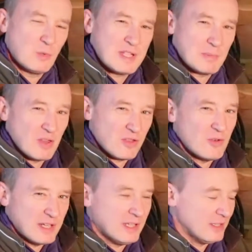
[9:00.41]
Weighs about
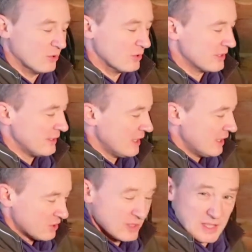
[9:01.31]
3 kilos,
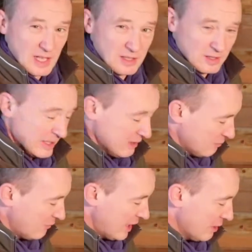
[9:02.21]
so it's certainly
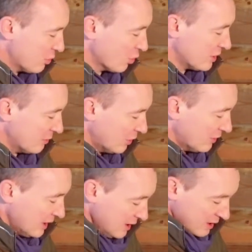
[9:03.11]
very portable.